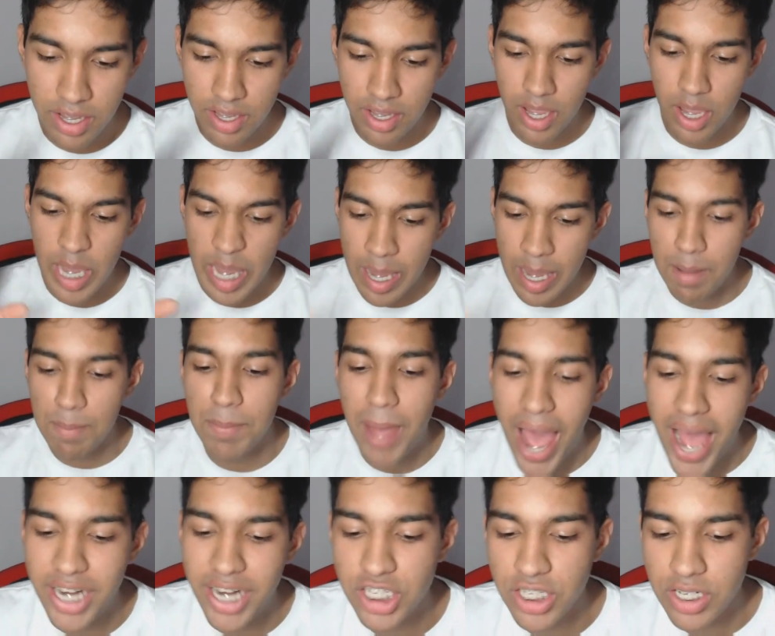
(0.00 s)

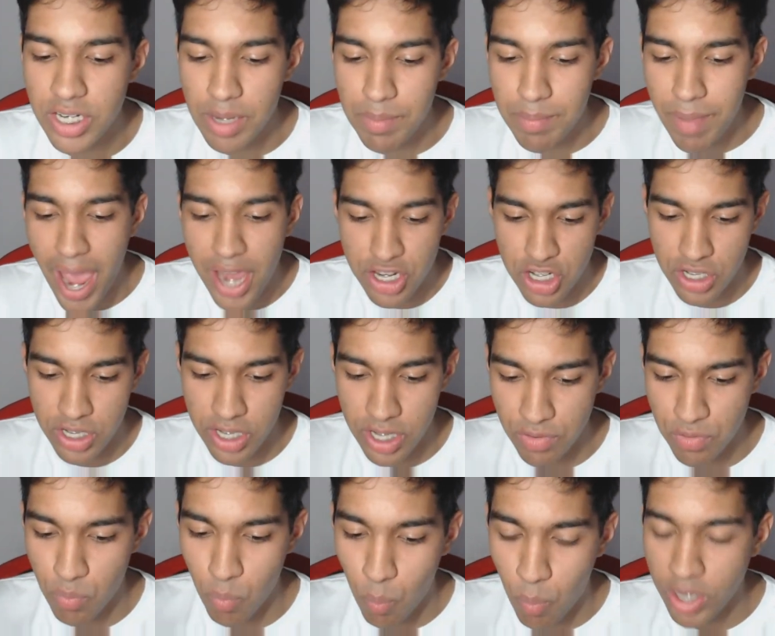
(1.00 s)
imagine if
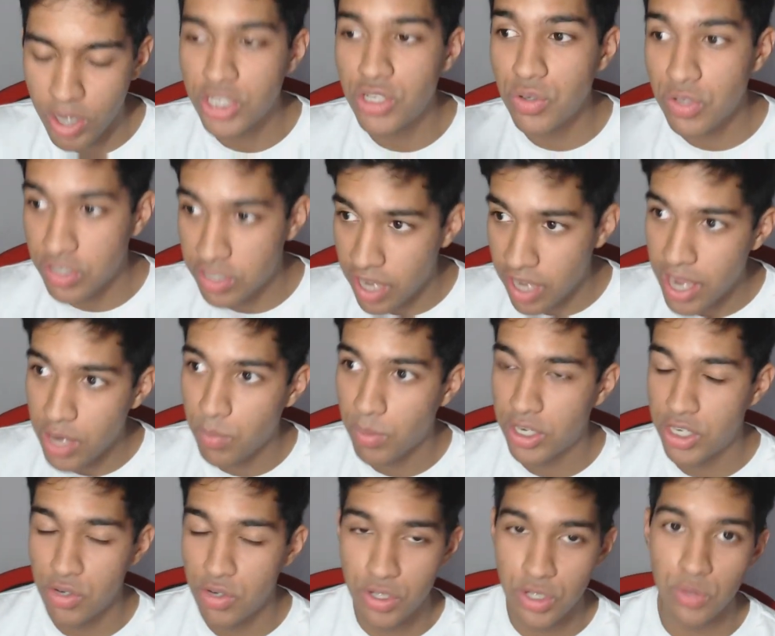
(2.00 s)
what you say and what you
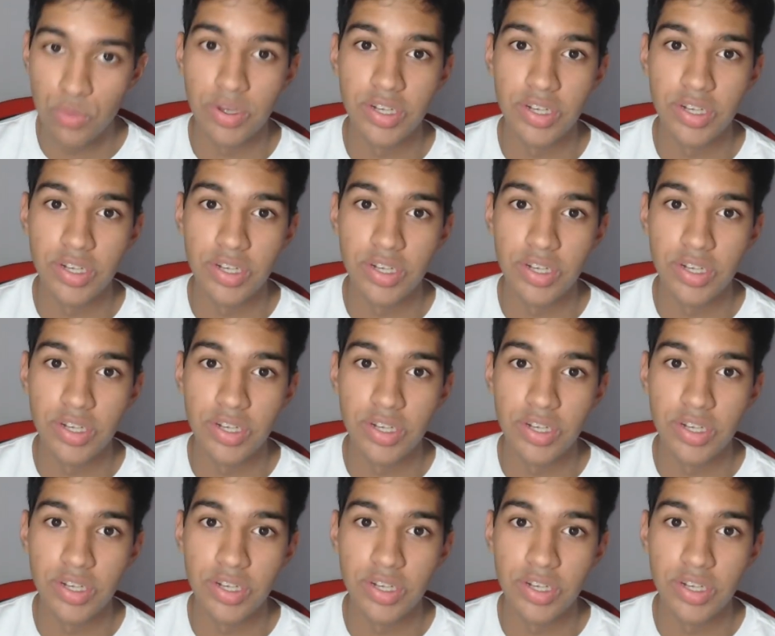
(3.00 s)
do is